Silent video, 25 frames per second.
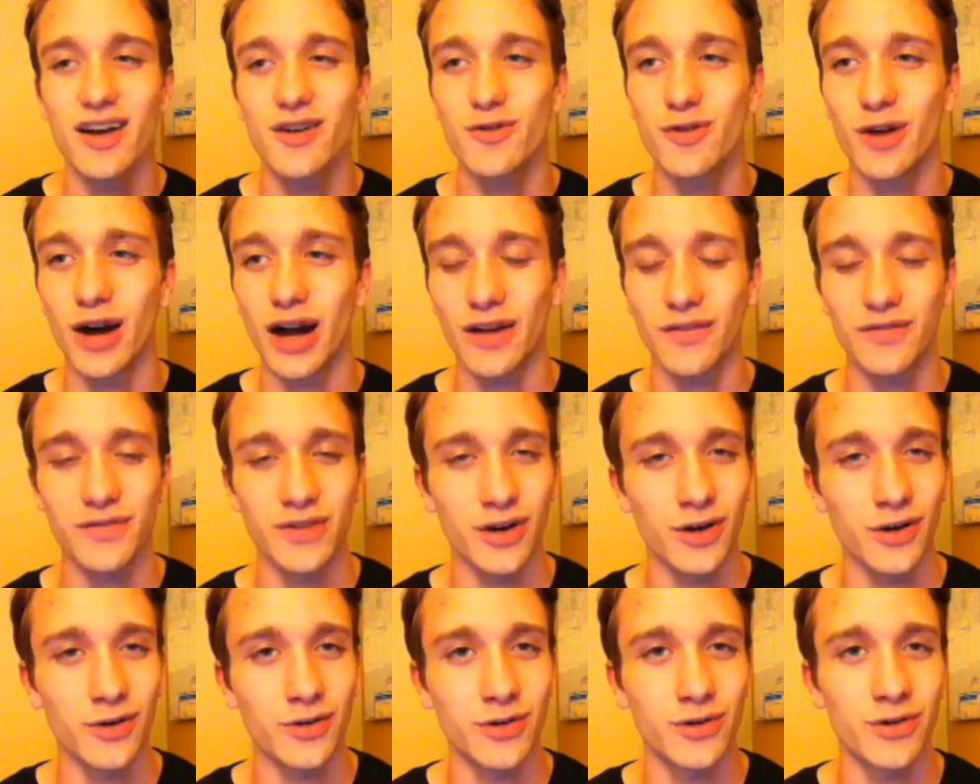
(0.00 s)
who I've
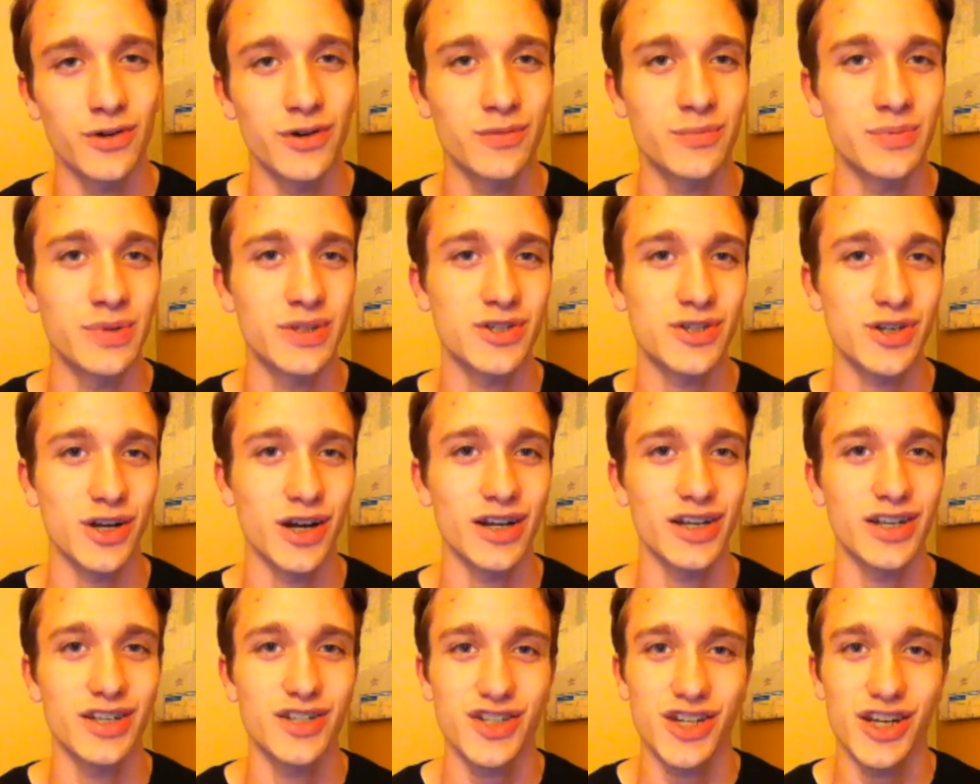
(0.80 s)
known who have been
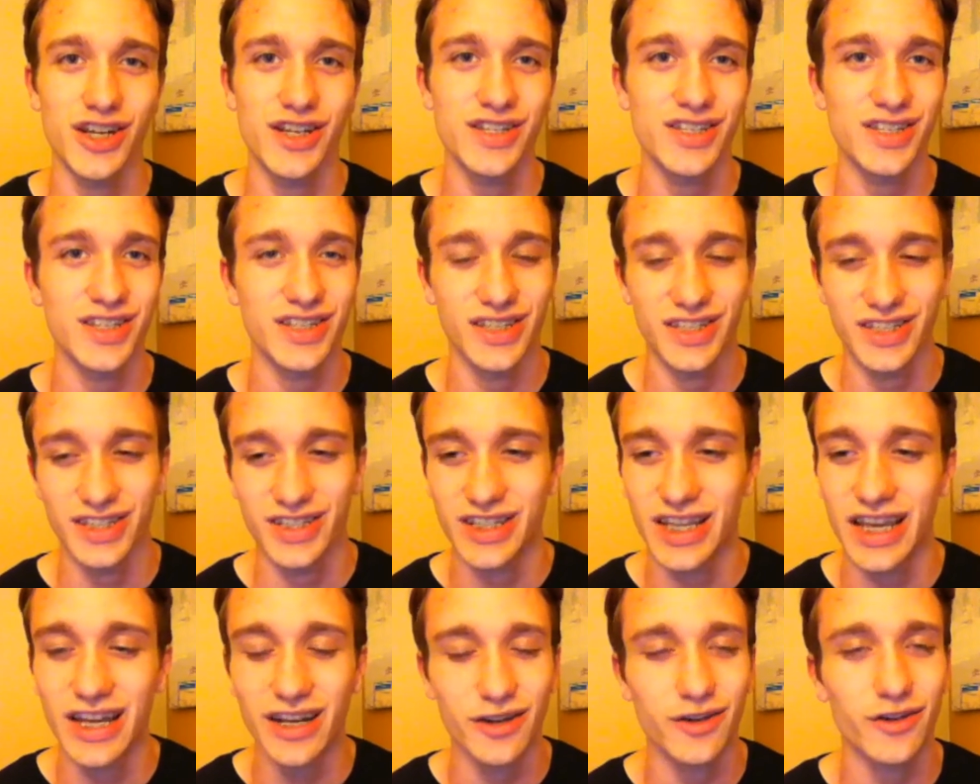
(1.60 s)
trying to chase
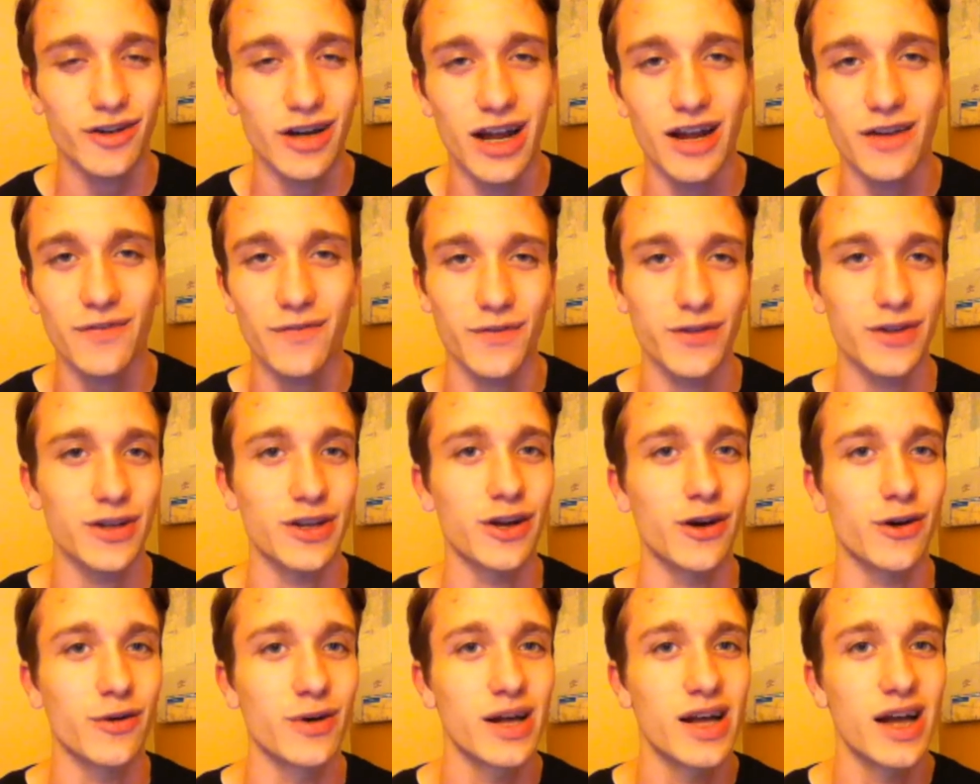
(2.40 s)
and get a grant for
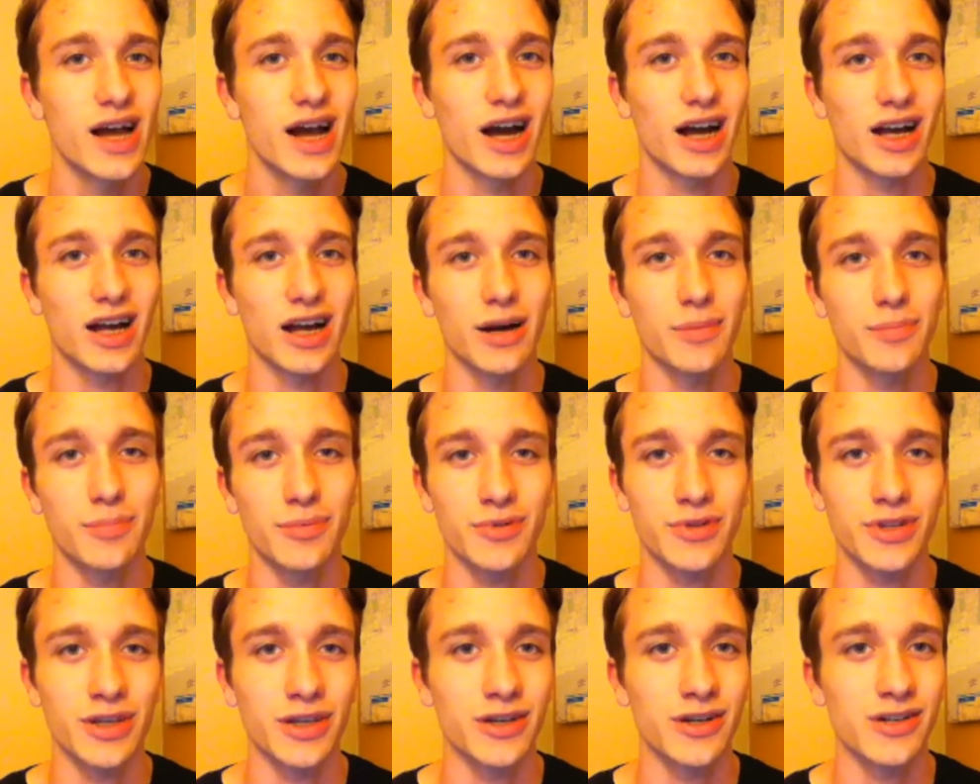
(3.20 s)
a
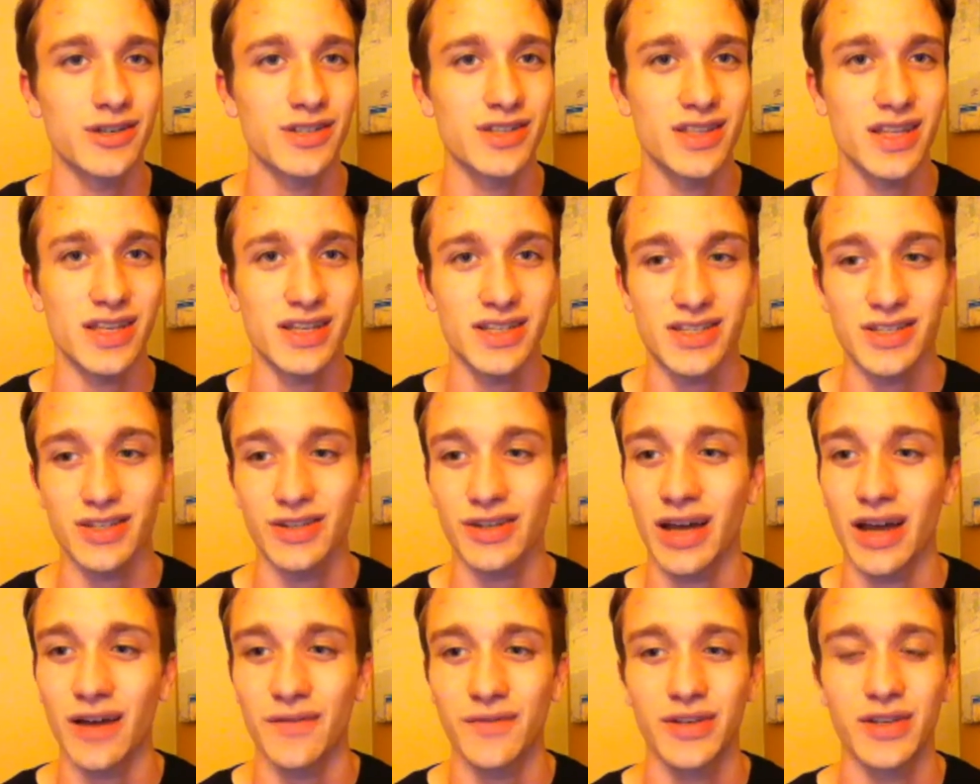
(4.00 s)
couple years, and they
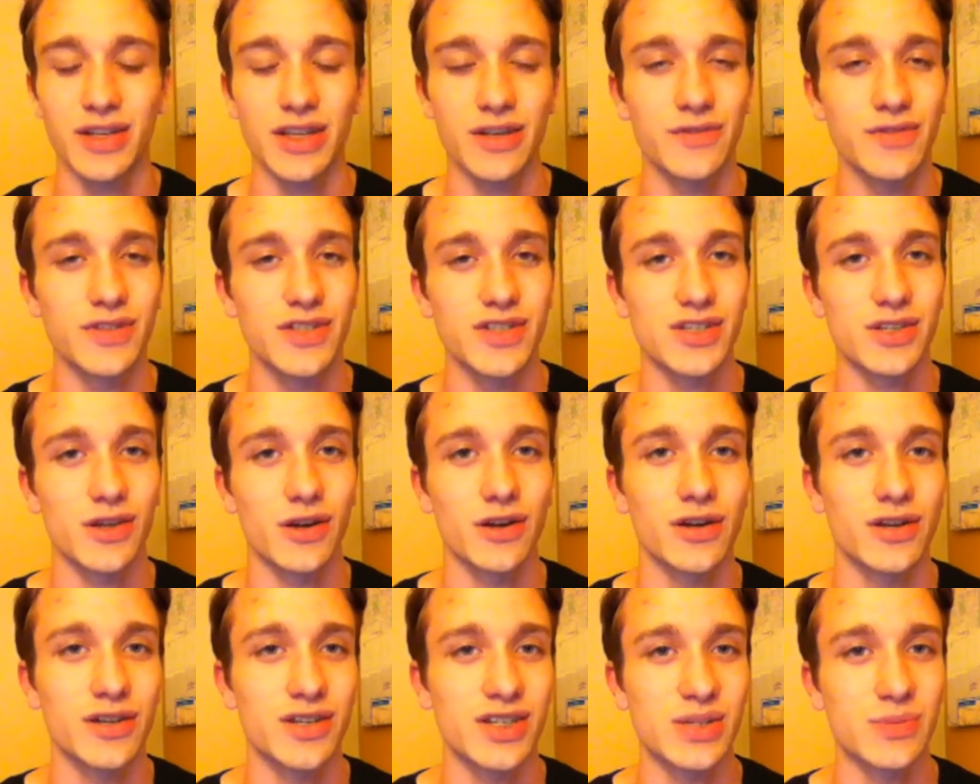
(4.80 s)
still haven't even
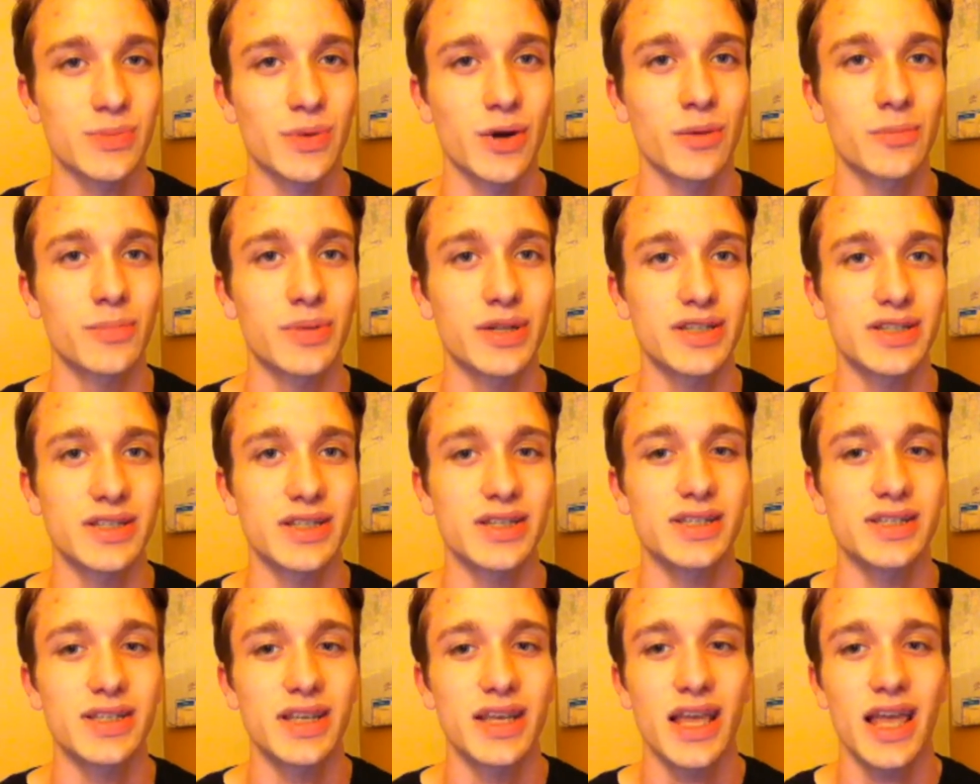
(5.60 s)
started a small
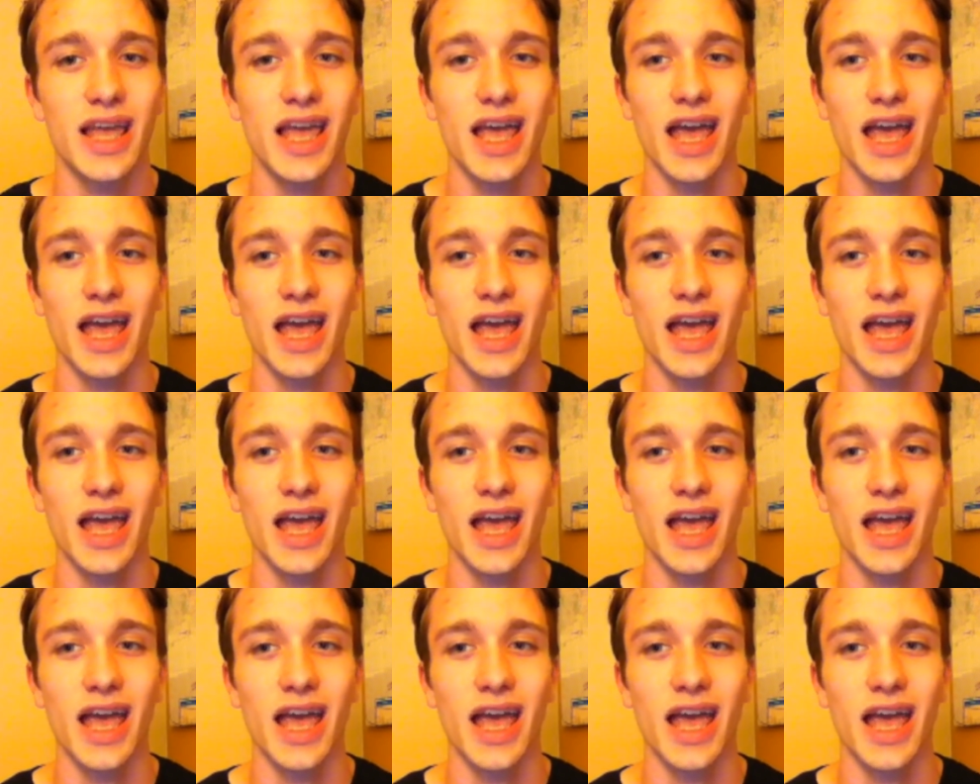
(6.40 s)
business.